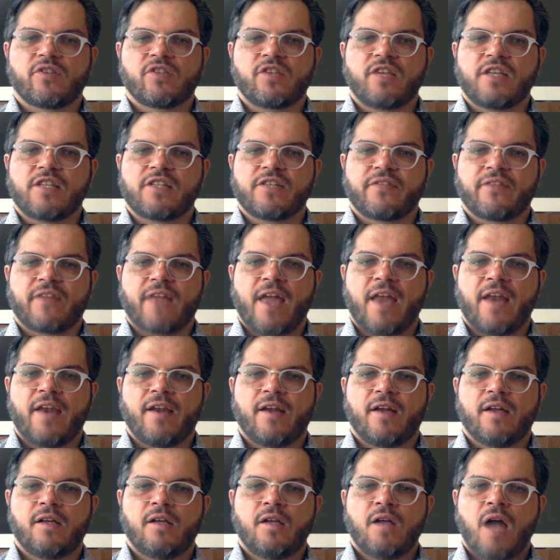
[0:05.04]
CHF
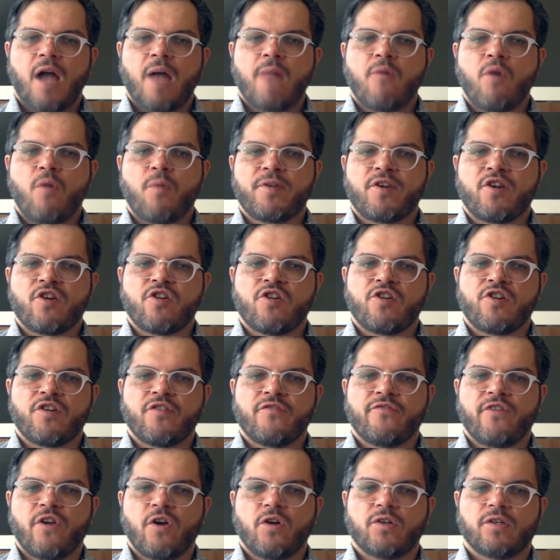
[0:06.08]
Canada. I'm hoping to earn
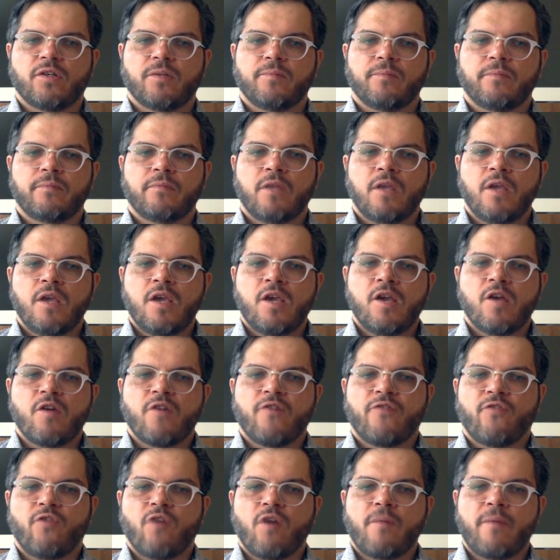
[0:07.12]
your vote. Here are
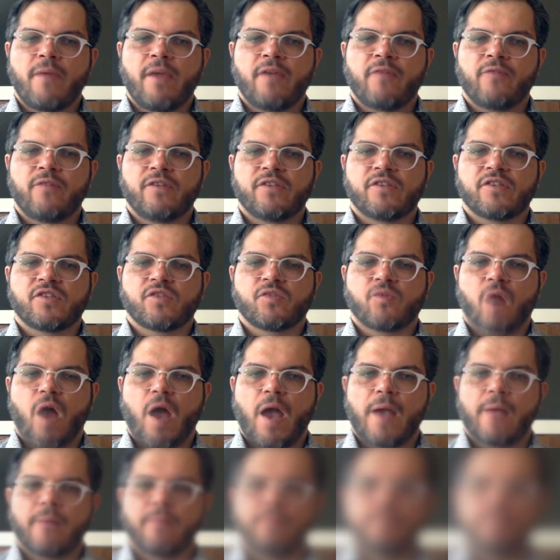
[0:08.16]
four main reasons why.